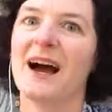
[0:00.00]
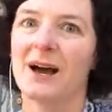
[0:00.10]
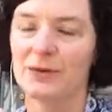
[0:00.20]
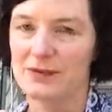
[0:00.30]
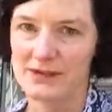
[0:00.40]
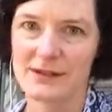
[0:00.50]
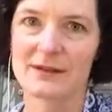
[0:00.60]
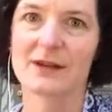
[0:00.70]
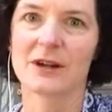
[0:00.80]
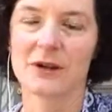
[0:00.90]
I was,
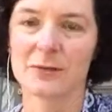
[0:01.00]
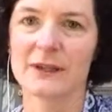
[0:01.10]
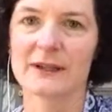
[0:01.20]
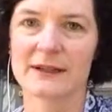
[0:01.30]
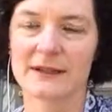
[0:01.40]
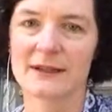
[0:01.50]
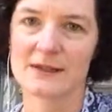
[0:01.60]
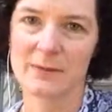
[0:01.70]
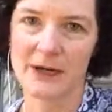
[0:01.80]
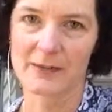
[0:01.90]
completely into
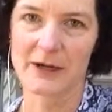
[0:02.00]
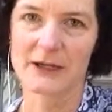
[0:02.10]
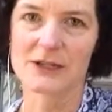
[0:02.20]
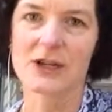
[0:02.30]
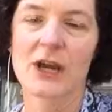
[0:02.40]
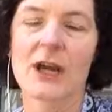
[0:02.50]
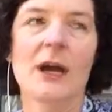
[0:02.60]
this about page.